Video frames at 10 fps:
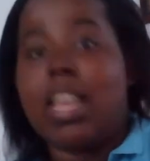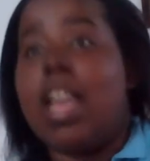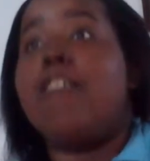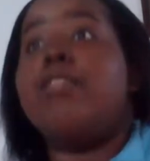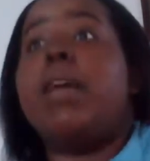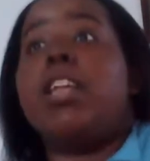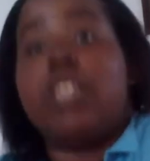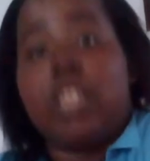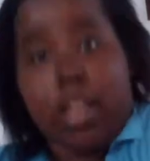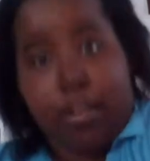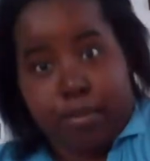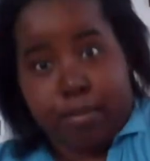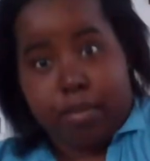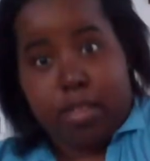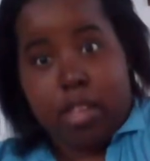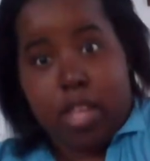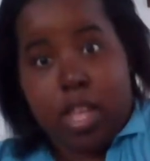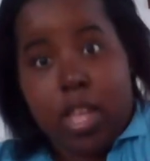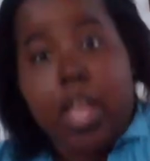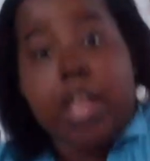Everybody took care of him.
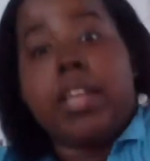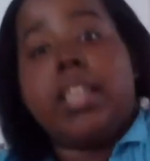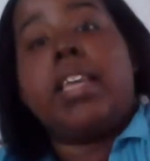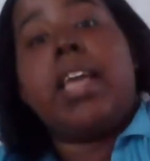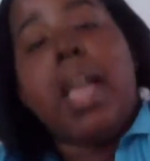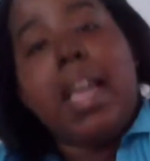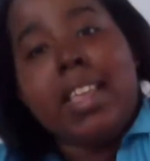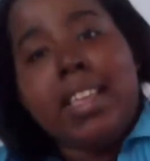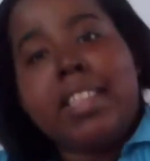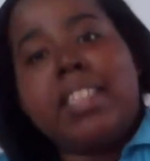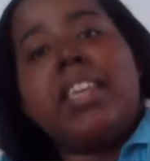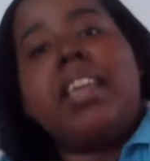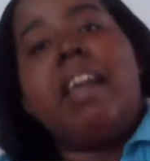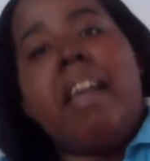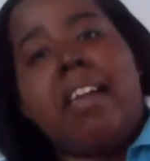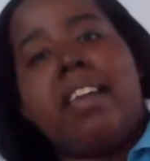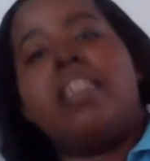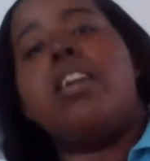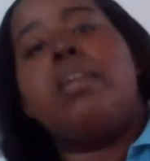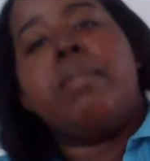Okay, okay.
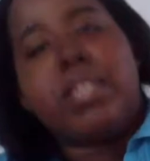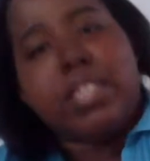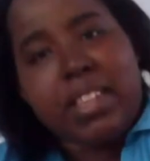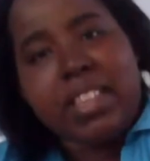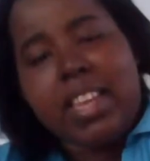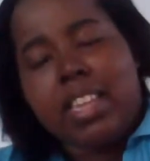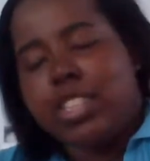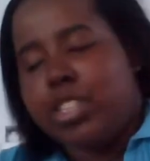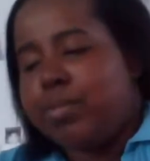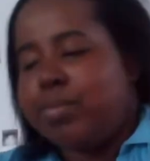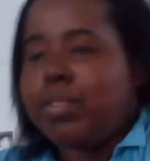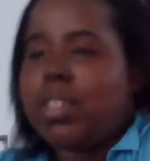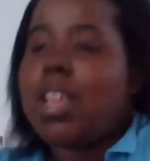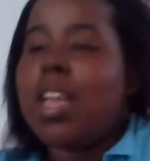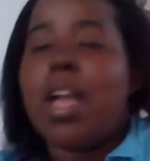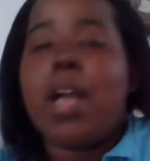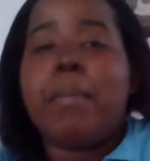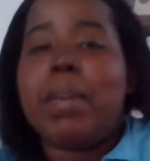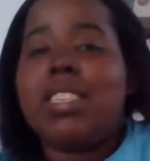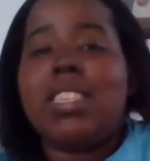We solved that issue.
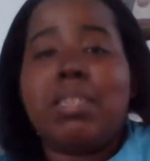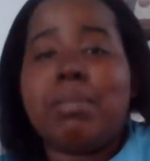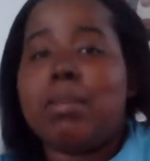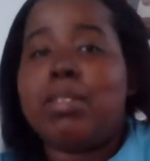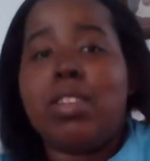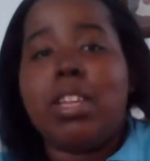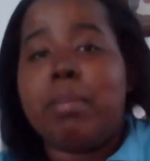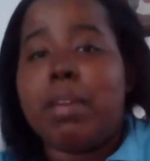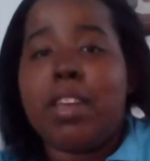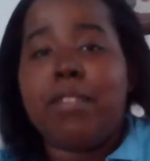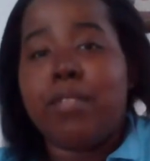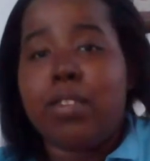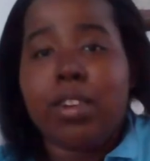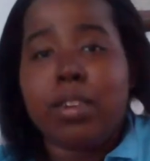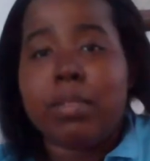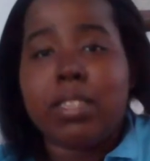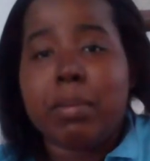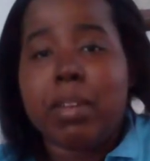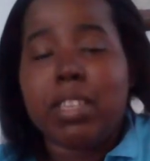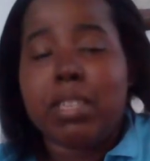Mandy's mom still ain't paying for
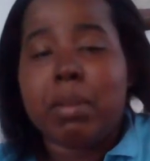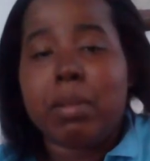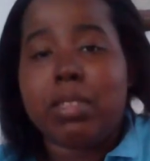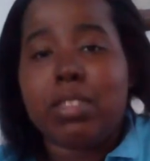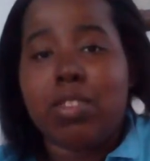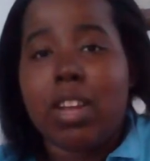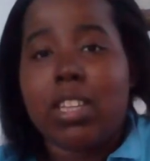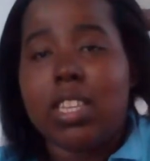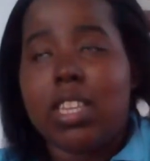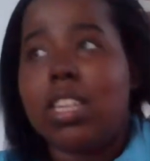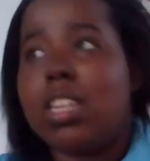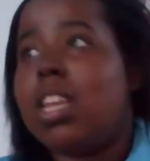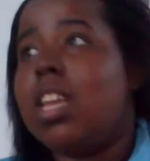Samantha's mom's dry cleaning.